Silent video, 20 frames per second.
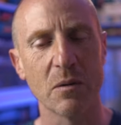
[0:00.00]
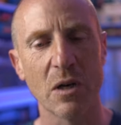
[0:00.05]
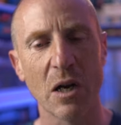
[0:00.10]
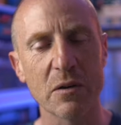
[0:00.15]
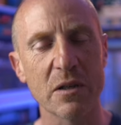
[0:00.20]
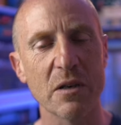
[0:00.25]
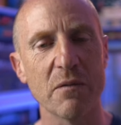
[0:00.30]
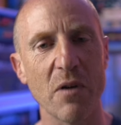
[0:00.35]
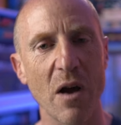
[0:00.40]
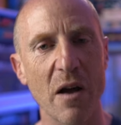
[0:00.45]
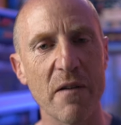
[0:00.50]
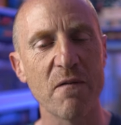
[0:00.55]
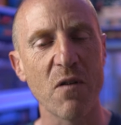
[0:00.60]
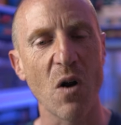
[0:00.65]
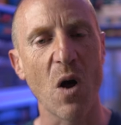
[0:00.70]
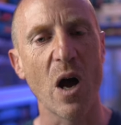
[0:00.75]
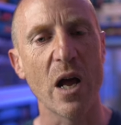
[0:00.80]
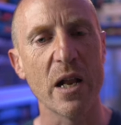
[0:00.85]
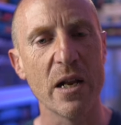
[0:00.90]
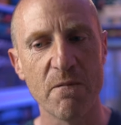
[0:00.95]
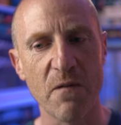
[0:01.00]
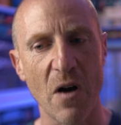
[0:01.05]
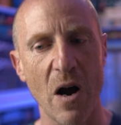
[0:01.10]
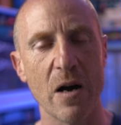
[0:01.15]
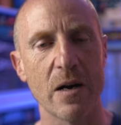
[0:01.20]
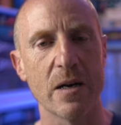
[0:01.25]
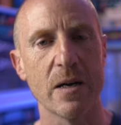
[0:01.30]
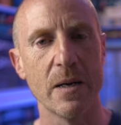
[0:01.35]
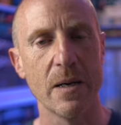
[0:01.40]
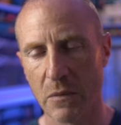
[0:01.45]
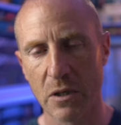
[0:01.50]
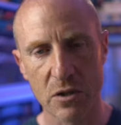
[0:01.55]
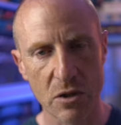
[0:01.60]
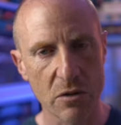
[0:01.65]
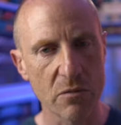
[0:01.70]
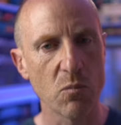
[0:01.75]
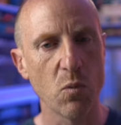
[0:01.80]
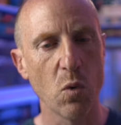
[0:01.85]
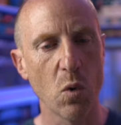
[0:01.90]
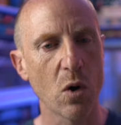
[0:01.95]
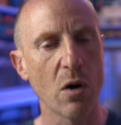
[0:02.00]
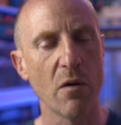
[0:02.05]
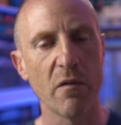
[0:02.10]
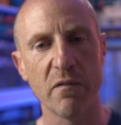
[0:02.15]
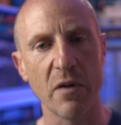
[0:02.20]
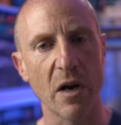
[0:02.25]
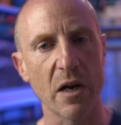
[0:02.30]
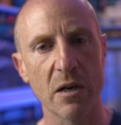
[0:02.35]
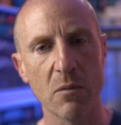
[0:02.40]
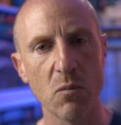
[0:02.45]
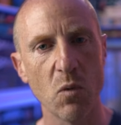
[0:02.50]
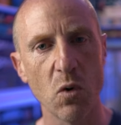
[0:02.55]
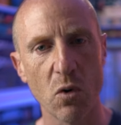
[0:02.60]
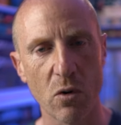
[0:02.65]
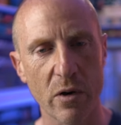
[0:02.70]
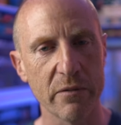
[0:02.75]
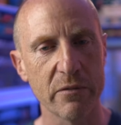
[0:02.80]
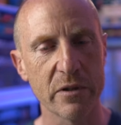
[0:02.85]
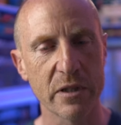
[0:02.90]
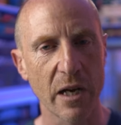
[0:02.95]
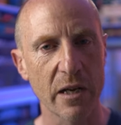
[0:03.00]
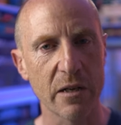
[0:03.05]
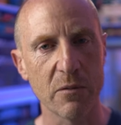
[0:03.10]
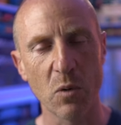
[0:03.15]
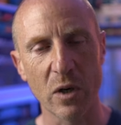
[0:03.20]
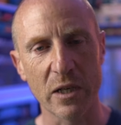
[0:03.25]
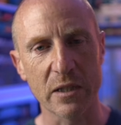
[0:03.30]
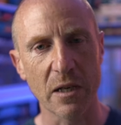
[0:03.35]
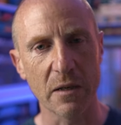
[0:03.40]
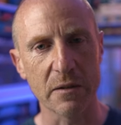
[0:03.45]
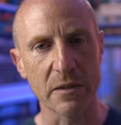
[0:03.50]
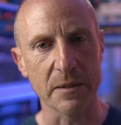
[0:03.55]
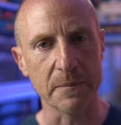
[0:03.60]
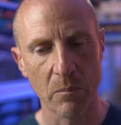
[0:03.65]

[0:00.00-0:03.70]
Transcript: Well, don't give a flying fuck, because you walk on fucking water every day of the week, don't you?